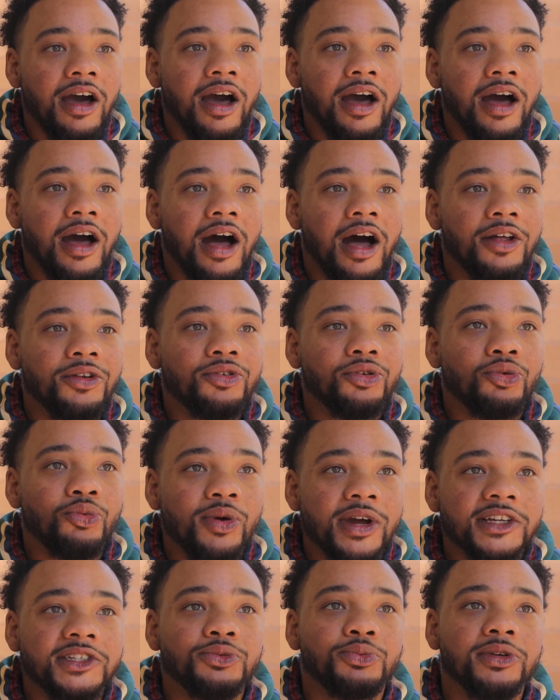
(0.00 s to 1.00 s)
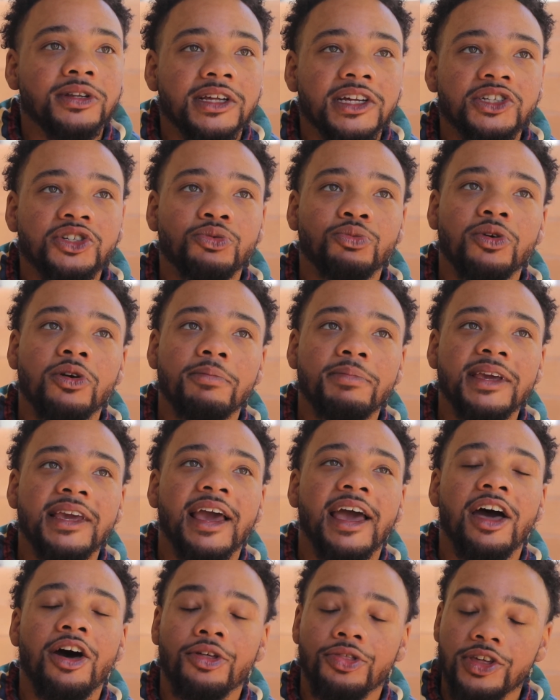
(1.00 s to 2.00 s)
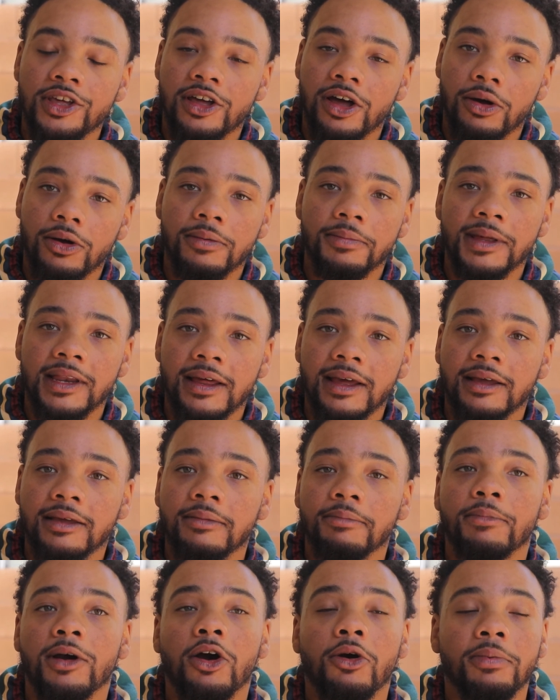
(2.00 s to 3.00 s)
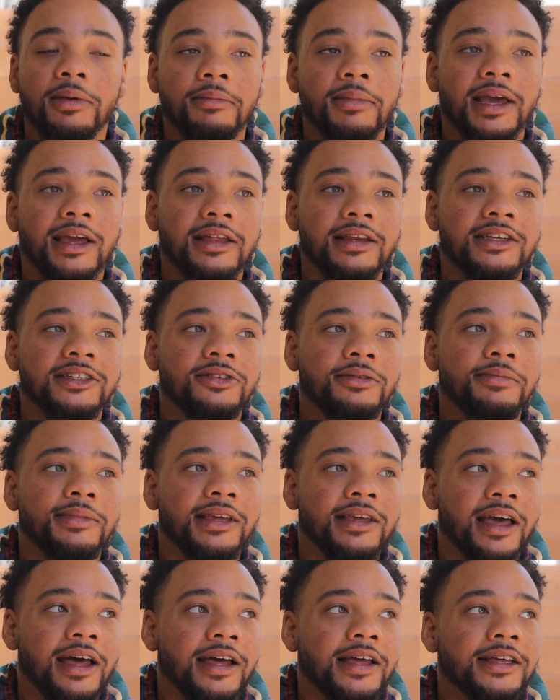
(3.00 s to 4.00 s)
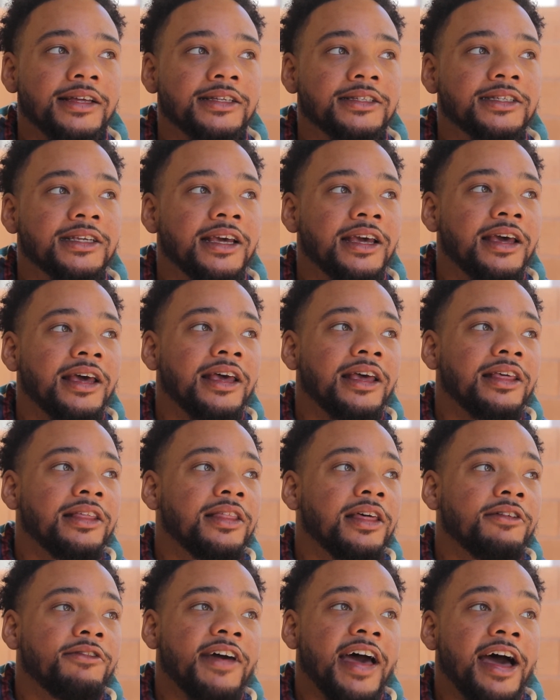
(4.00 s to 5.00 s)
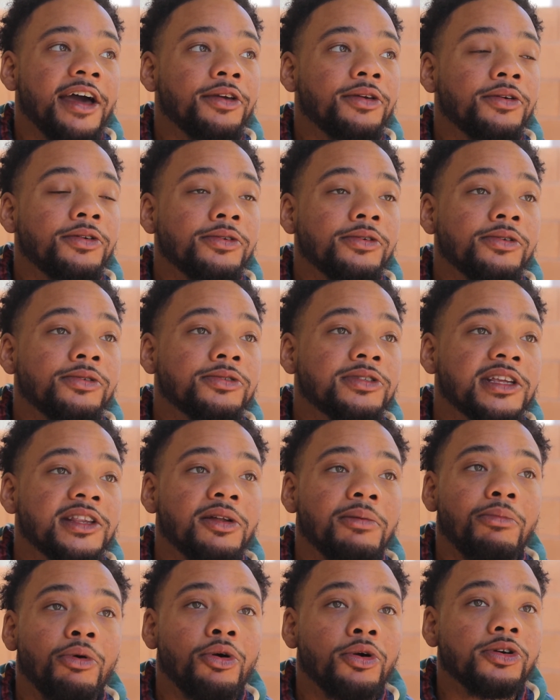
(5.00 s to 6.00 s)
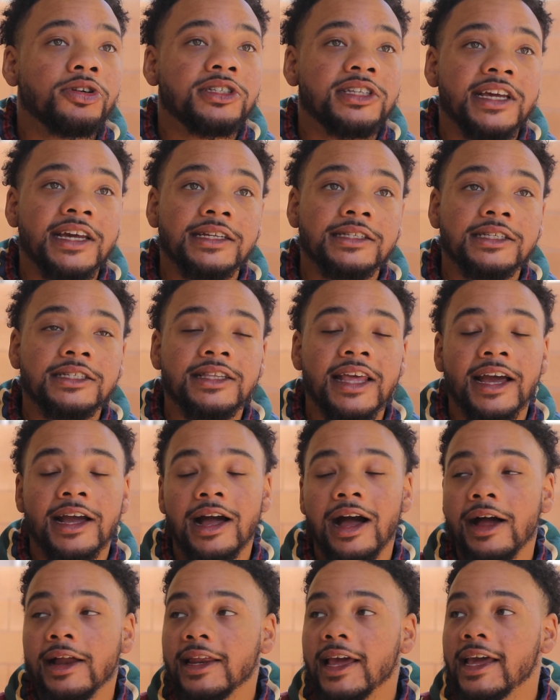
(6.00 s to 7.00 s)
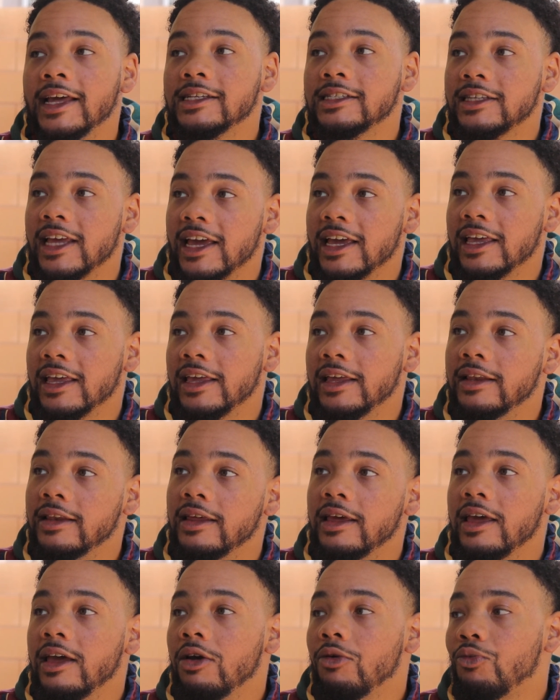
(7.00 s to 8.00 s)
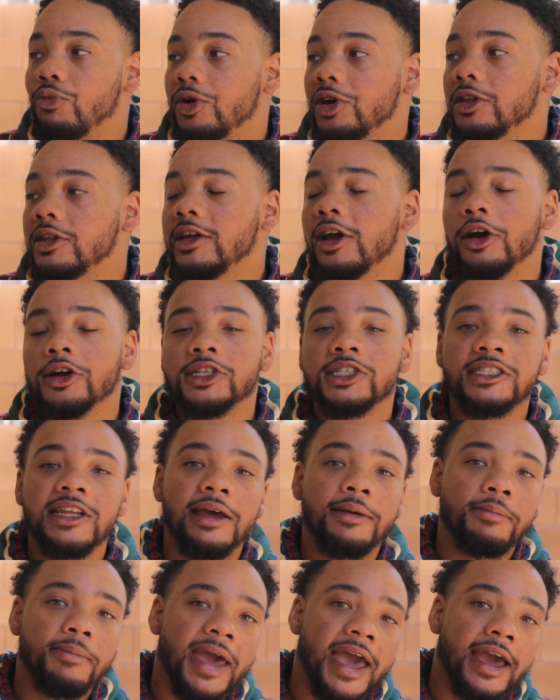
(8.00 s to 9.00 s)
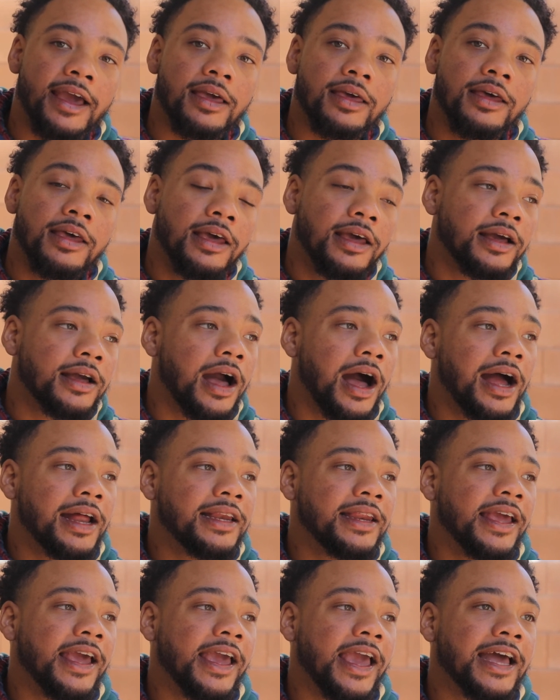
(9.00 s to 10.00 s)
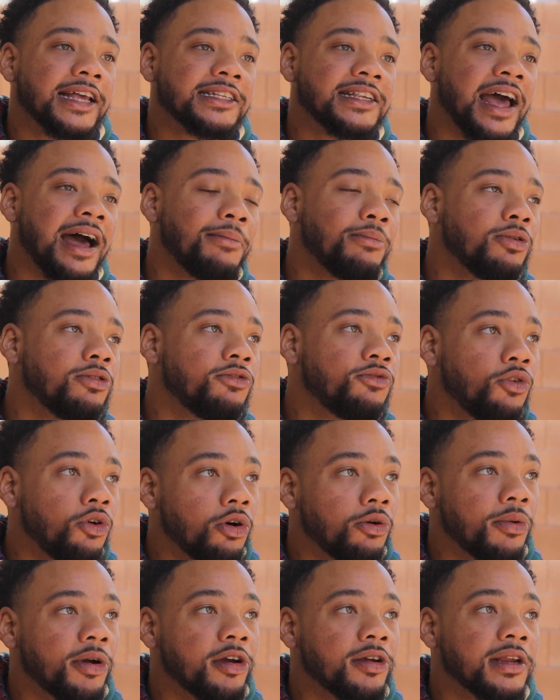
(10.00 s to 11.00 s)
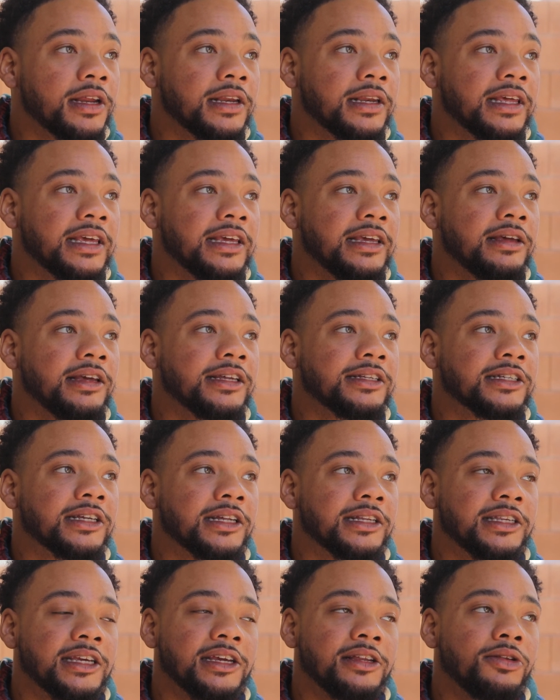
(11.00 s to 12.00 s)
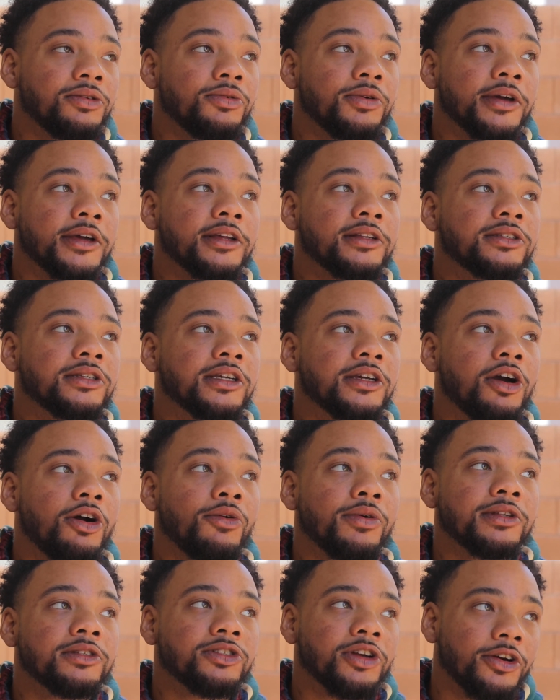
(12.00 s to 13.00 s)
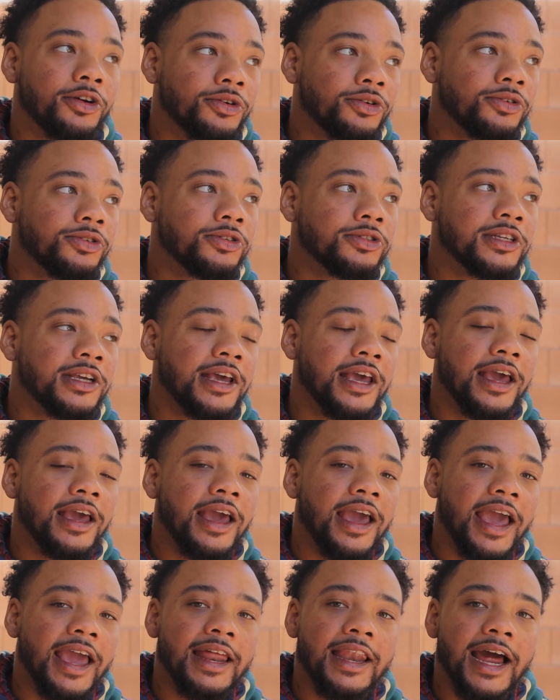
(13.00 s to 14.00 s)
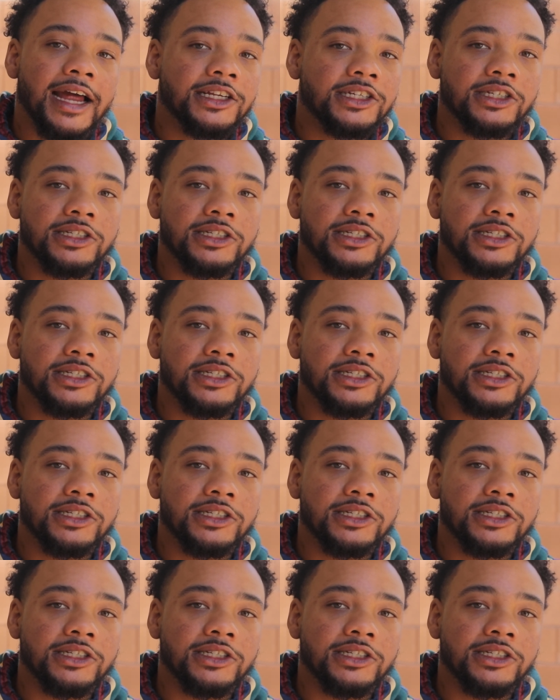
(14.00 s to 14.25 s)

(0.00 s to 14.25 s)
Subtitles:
under which religion will be a healthy coping mechanism, because the values and the moral stances that Kanye has taken really are a step back. Kanye has not moved forward, and he is continuing to go in circles, and I